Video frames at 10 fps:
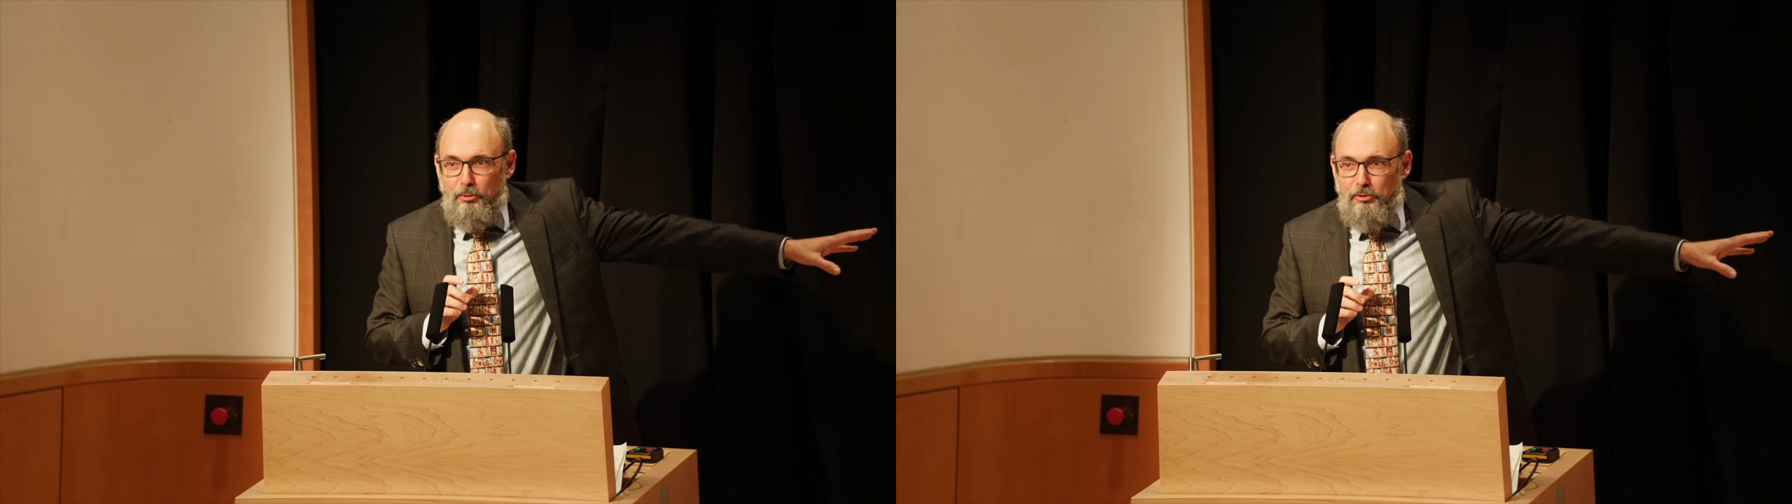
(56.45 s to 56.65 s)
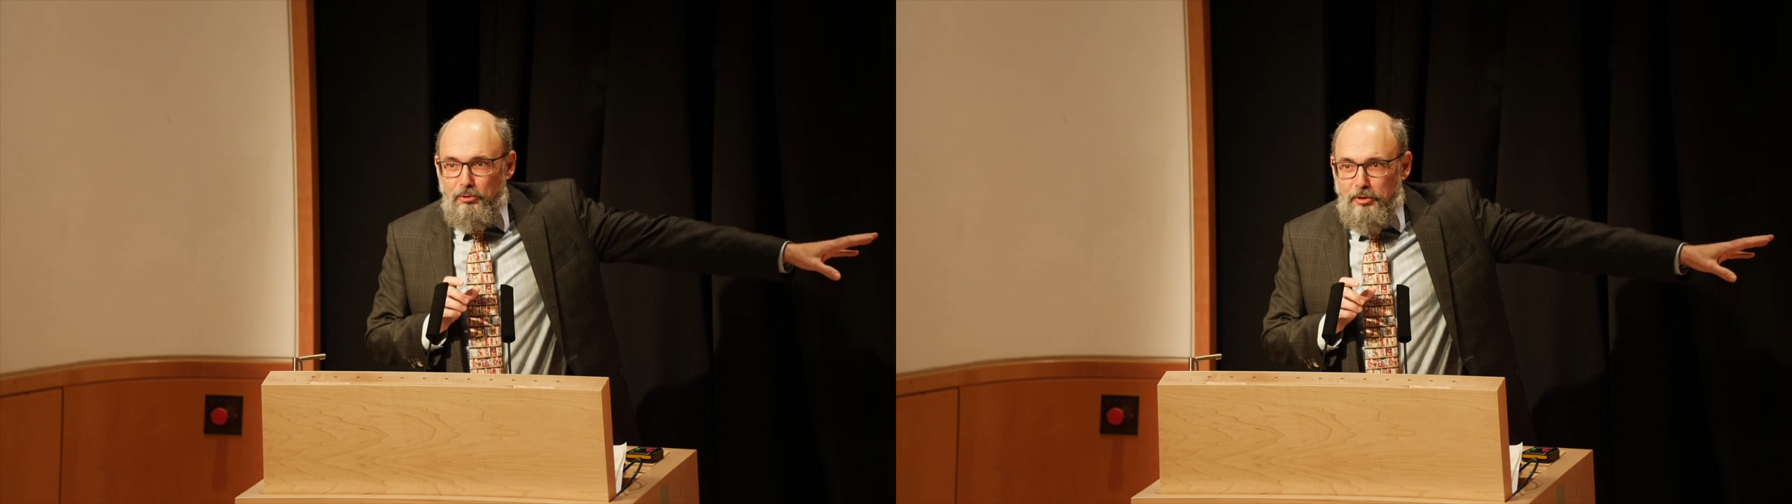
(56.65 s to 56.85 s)

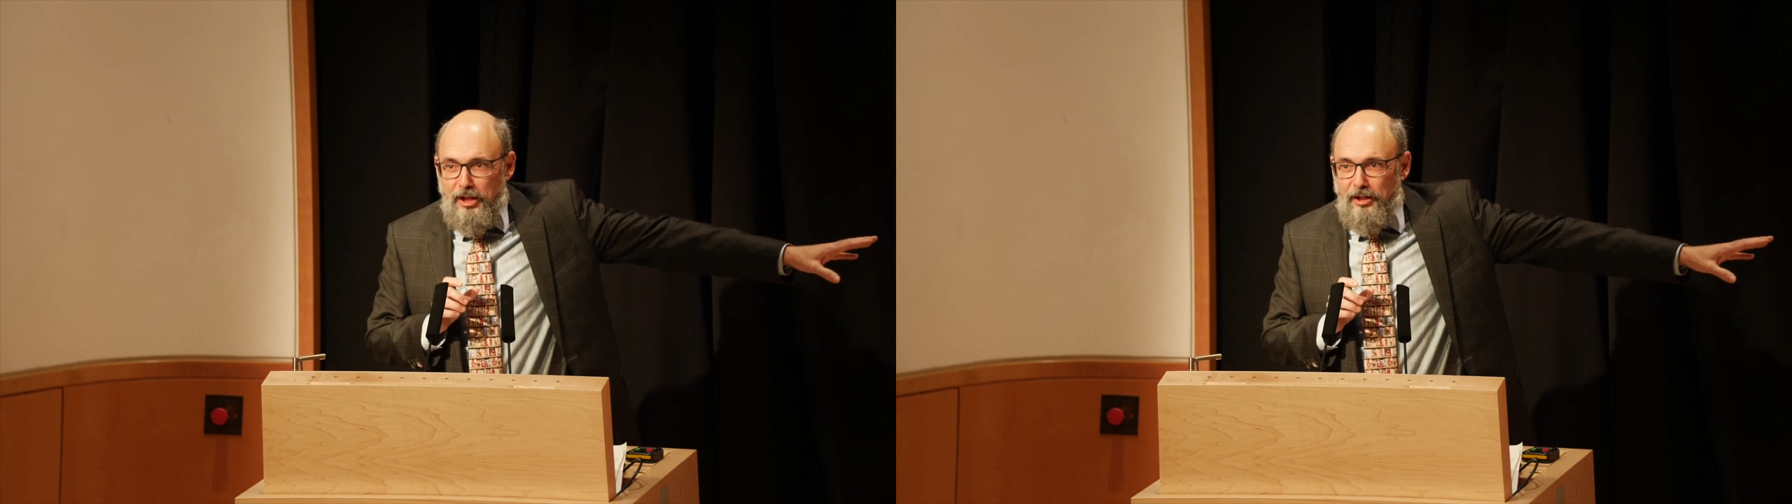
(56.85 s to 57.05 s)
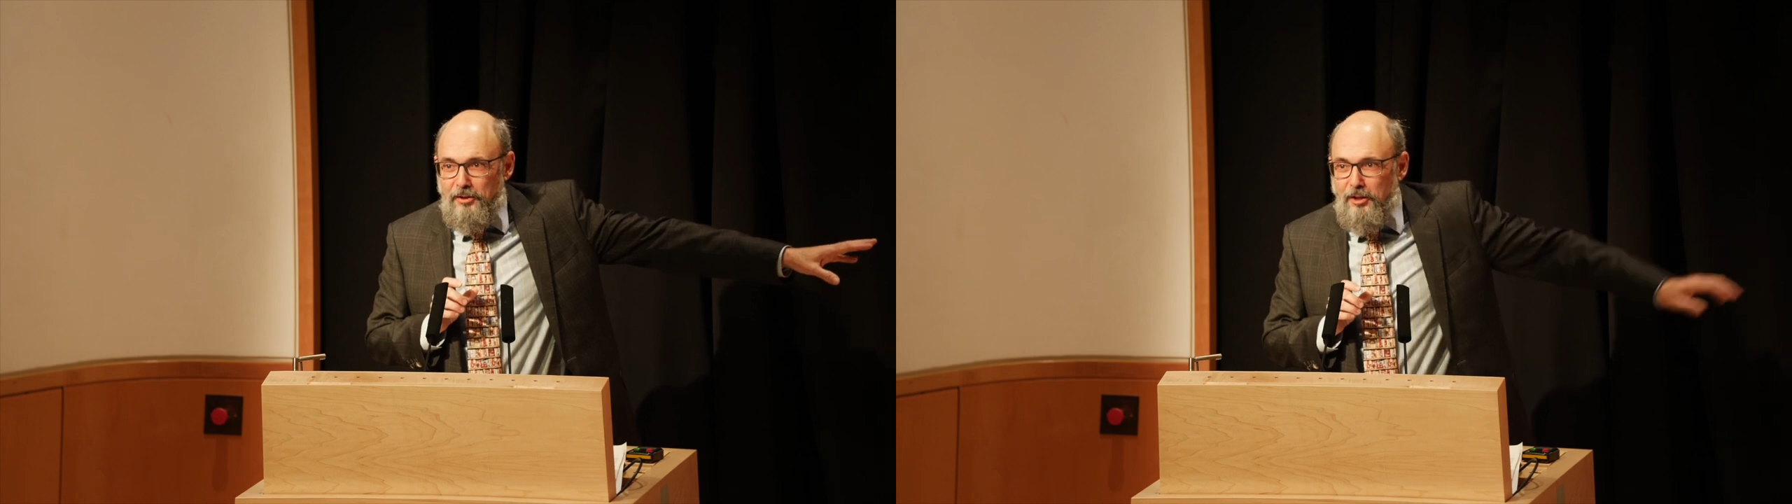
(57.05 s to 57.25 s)
soon as you
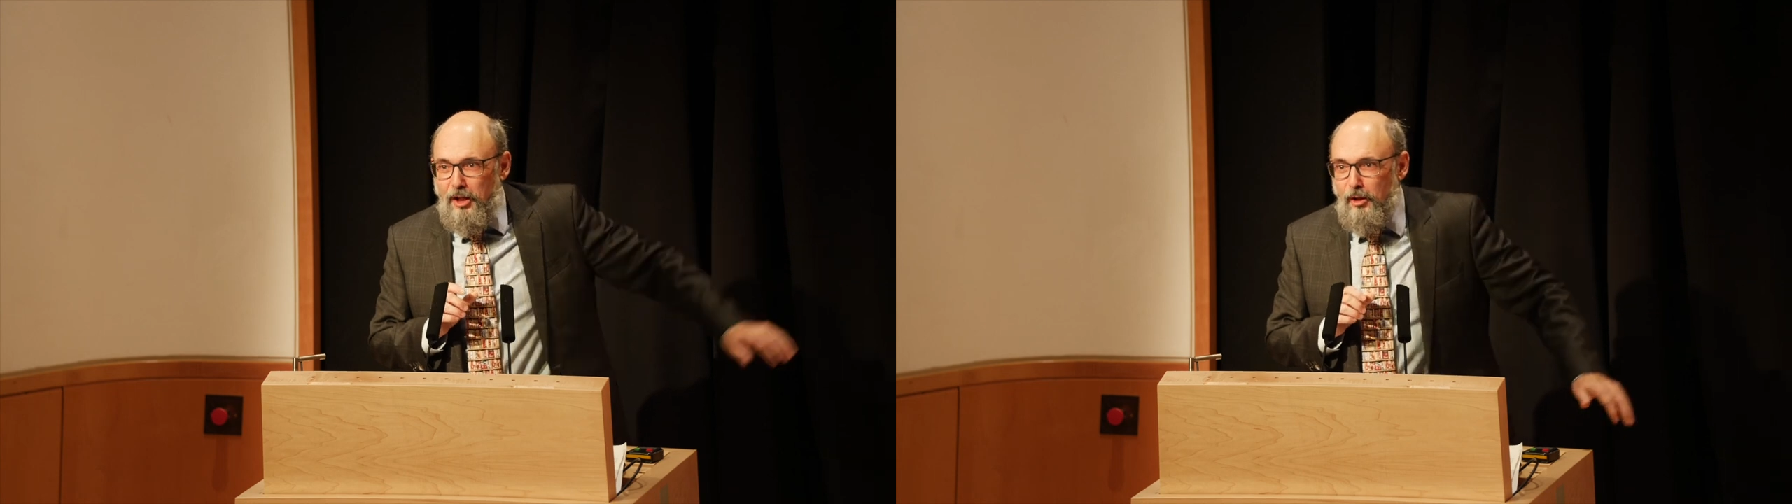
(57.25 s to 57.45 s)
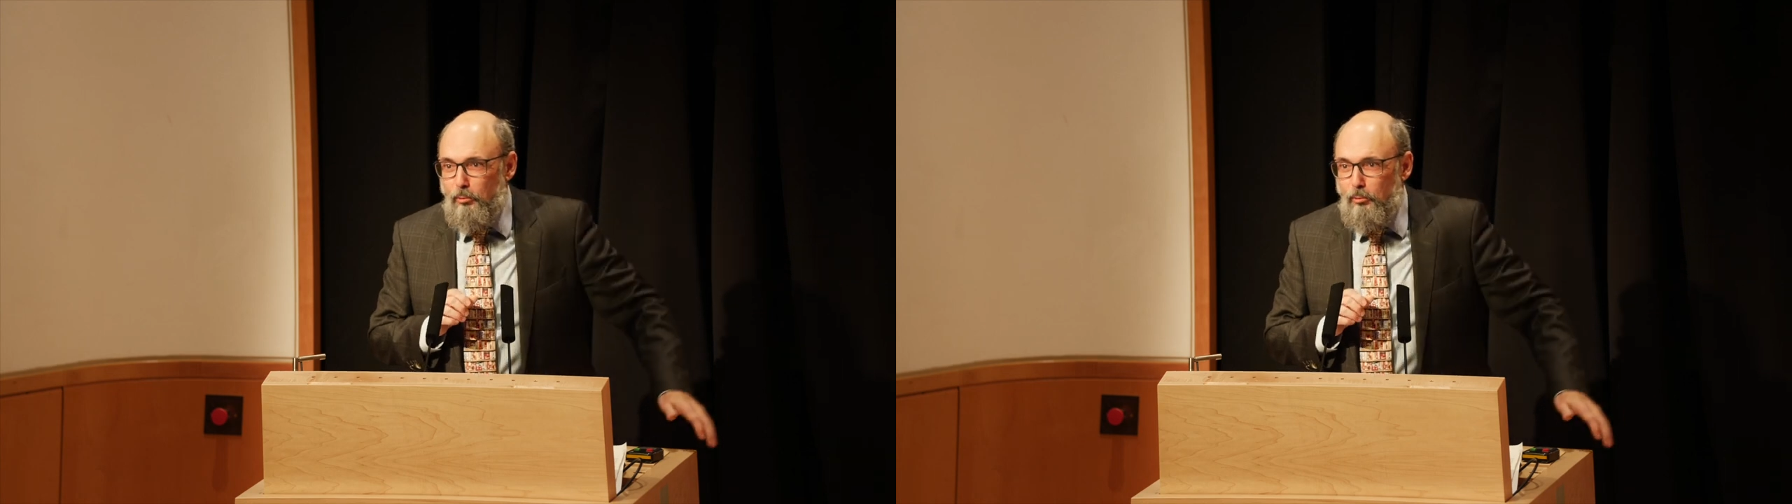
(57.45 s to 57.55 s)
can.